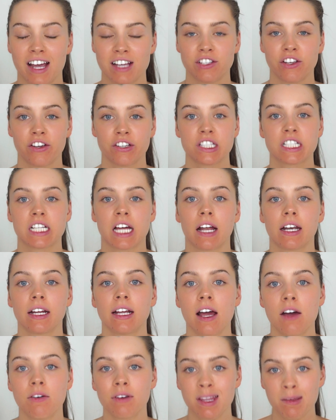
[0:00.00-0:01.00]
guys, so
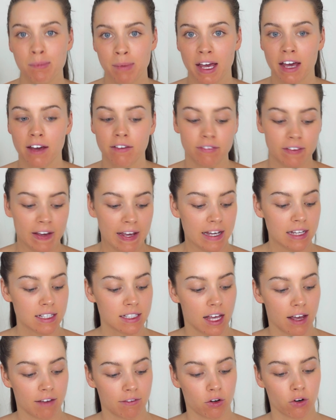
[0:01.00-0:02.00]
starting out with a bare face,
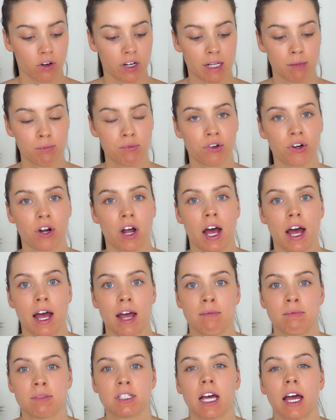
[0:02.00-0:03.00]
I've already
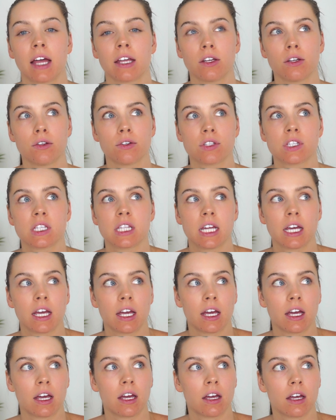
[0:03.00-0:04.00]
primed. I used
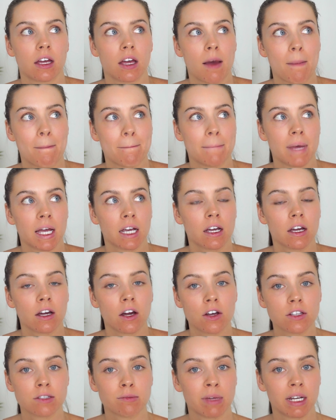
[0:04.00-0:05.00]
the Mecca
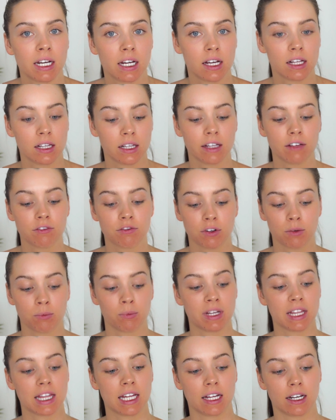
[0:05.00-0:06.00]
Cosmetica Lip From
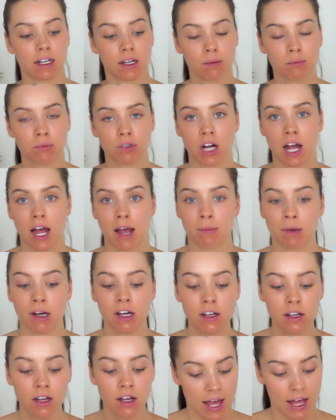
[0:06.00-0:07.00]
Within
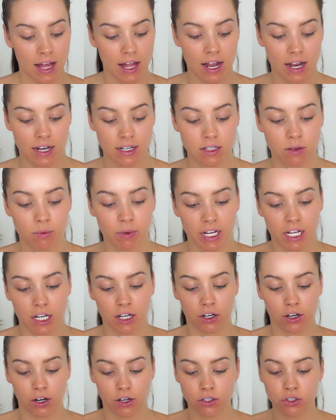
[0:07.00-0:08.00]
primer, and we're going
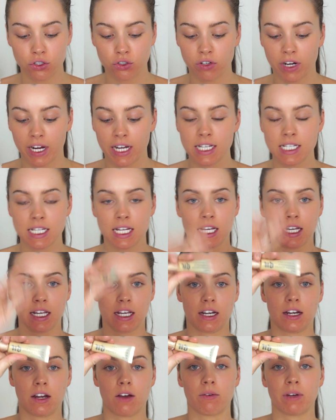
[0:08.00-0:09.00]
to go straight
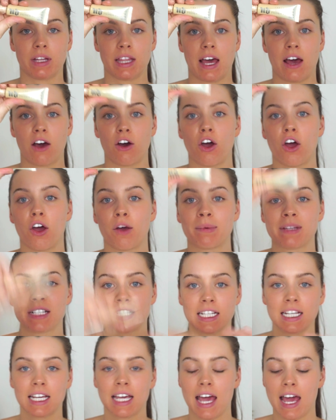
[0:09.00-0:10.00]
in with our Urban
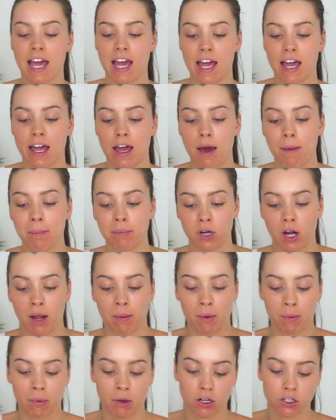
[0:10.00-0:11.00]
Decay
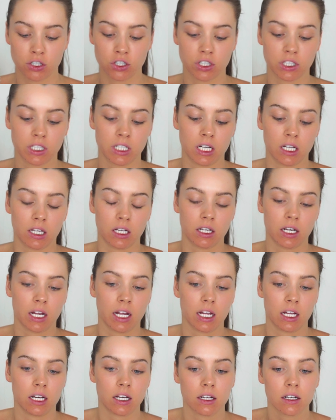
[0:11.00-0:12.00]
Primer Potion
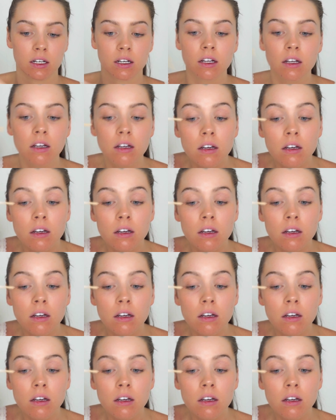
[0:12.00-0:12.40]
in Eden.